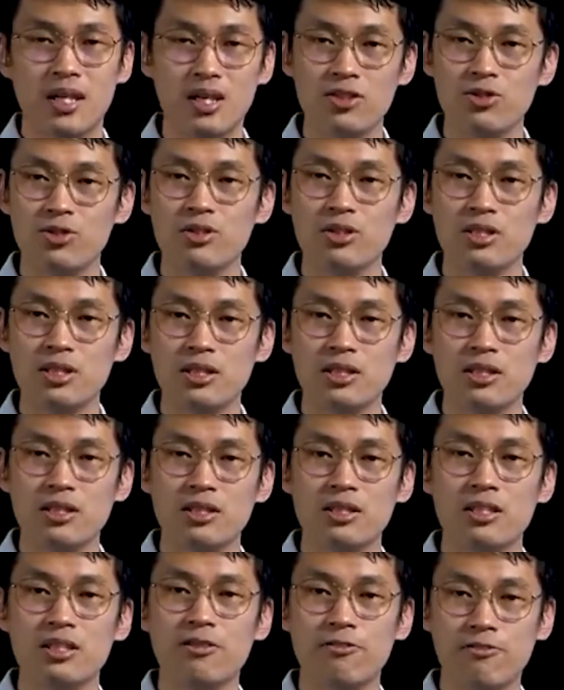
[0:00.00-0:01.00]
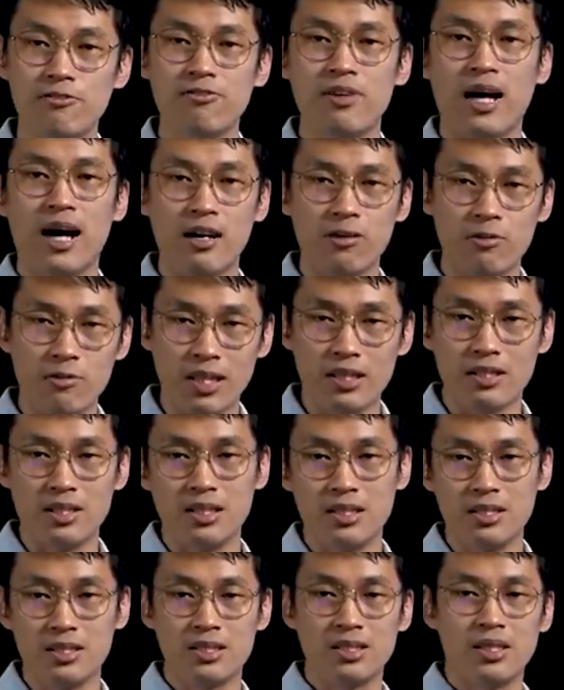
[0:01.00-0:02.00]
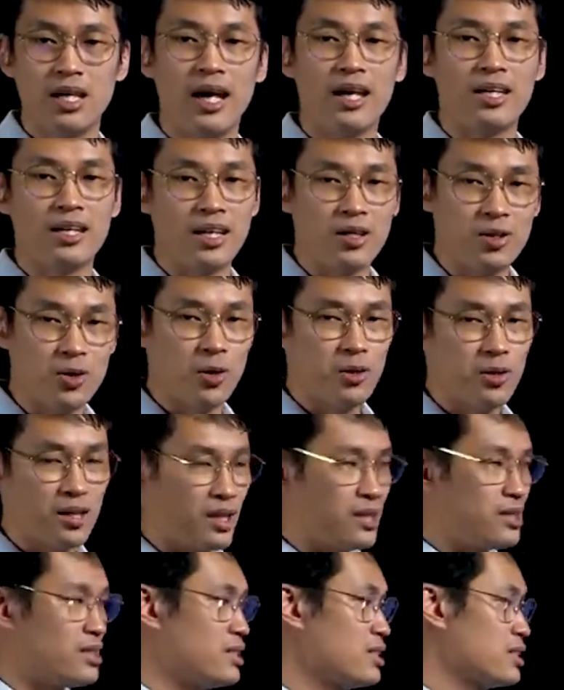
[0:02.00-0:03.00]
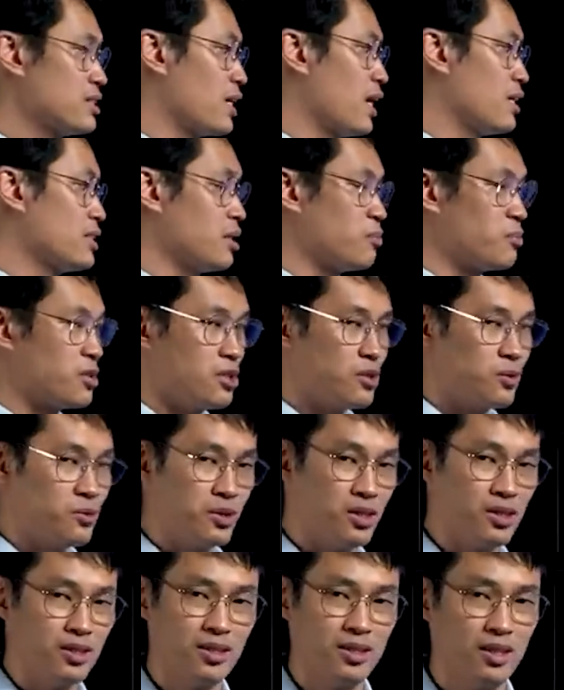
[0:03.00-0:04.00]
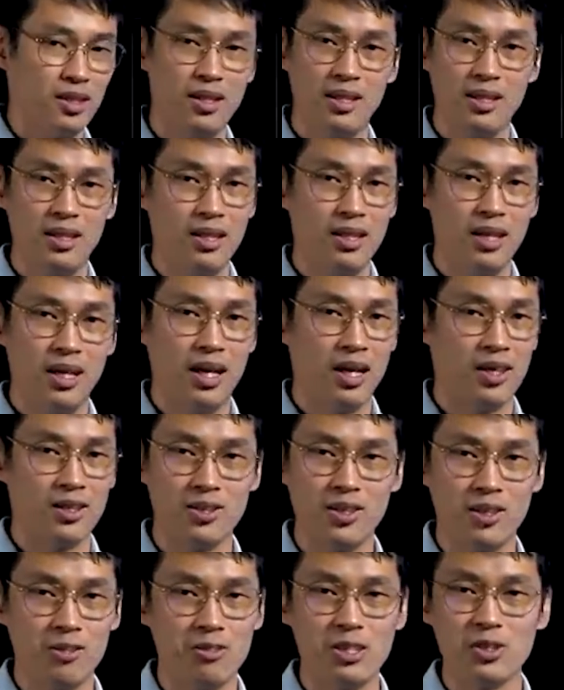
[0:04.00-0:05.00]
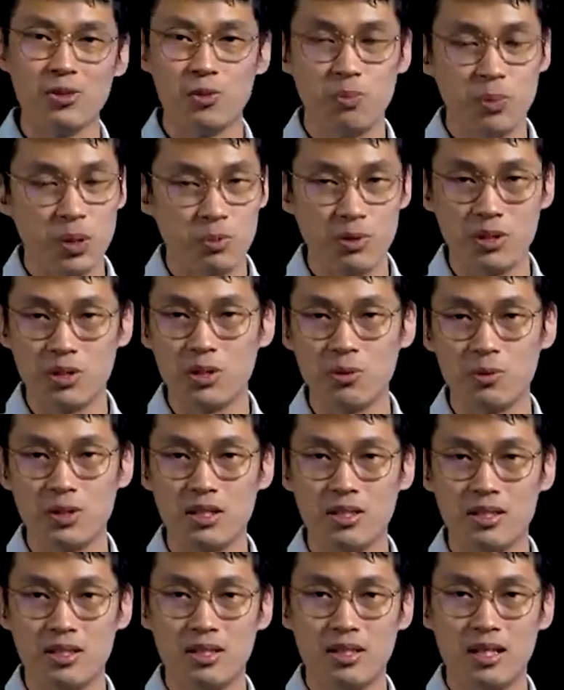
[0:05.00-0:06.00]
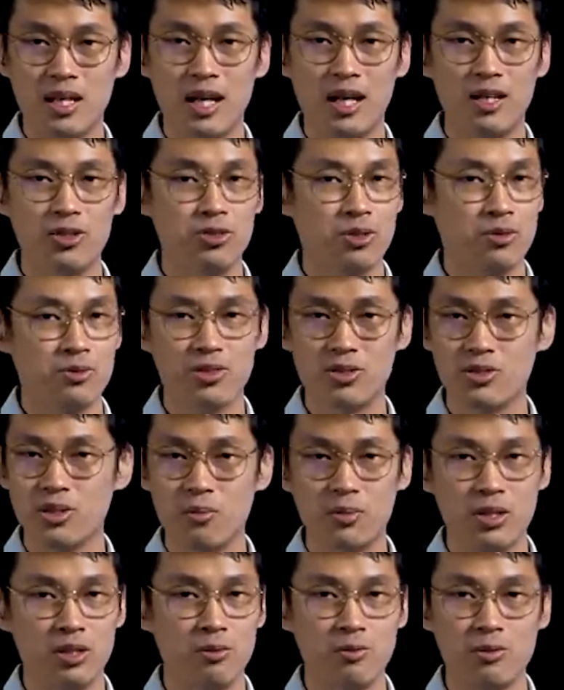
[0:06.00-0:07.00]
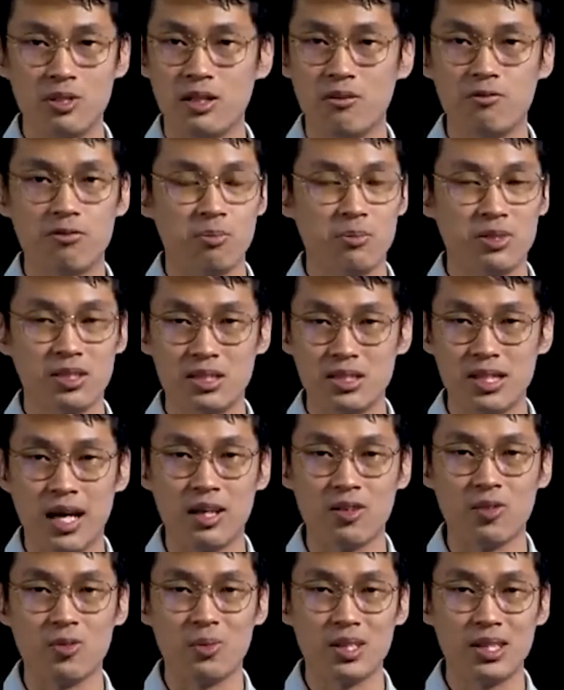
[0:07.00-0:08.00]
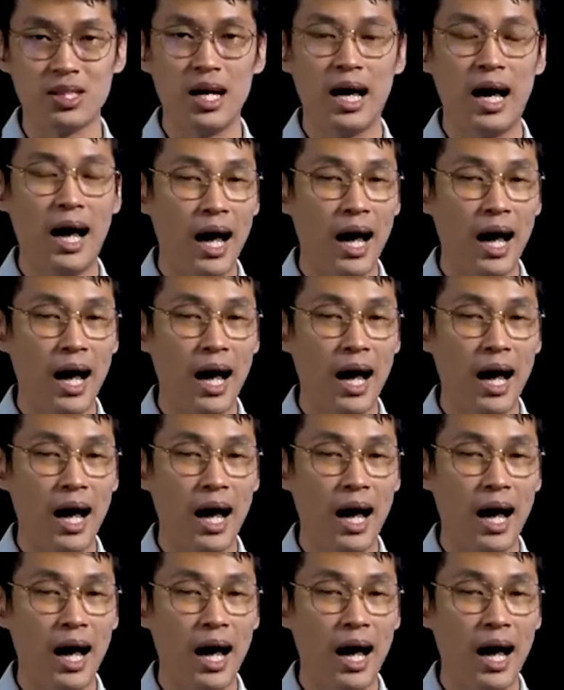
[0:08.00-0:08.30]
Actually, if I read this, and I know that these guys I'm dealing with are not really good people to deal with, I should have stopped dealing with them from the start, no matter